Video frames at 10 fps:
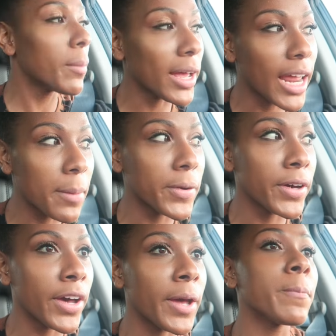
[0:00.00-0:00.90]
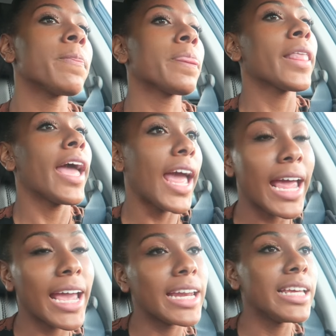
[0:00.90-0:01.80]
In my neighborhood,
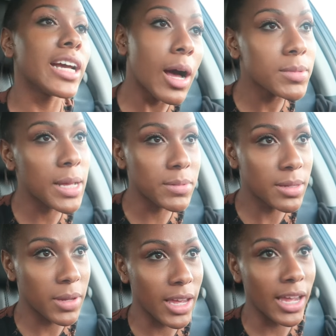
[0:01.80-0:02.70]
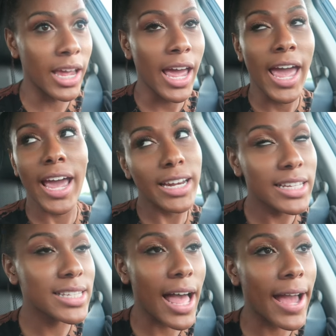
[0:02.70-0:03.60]
and he comes up to me, and
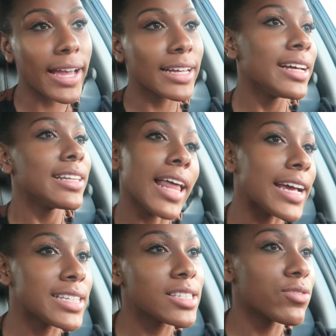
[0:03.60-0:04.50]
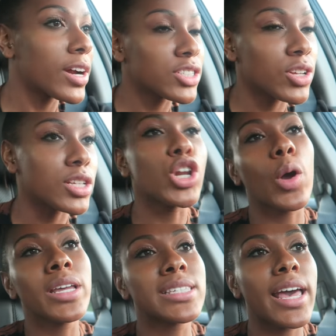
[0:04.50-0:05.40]
he's like, license and registration. No,
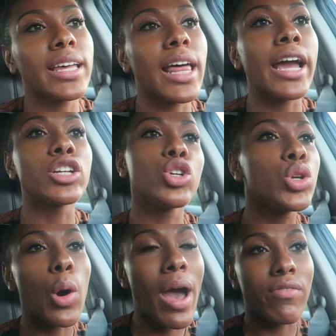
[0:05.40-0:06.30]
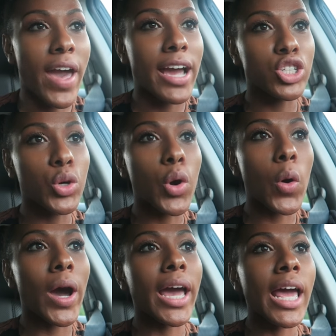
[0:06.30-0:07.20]
he said, like, do you know how fast you're
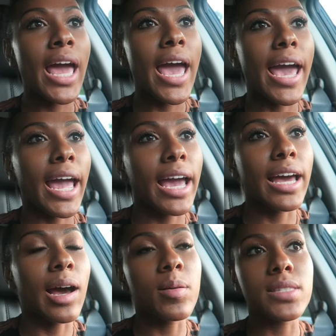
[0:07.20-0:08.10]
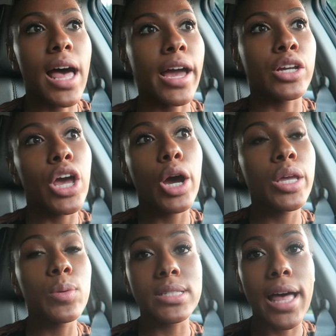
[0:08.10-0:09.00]
going? And I was like, no.
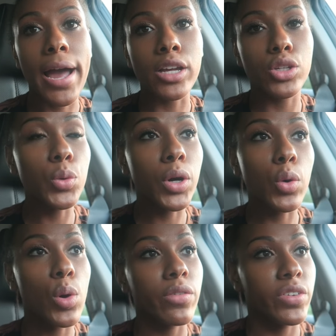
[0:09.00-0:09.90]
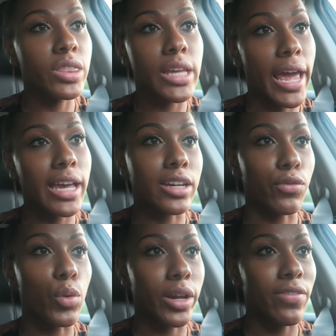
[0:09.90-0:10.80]
He was like, you were going 58 in
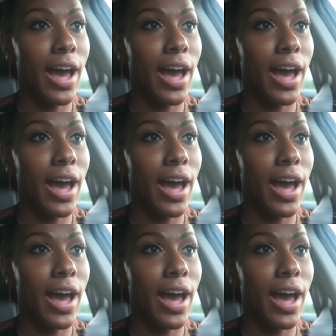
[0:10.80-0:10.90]
a 45.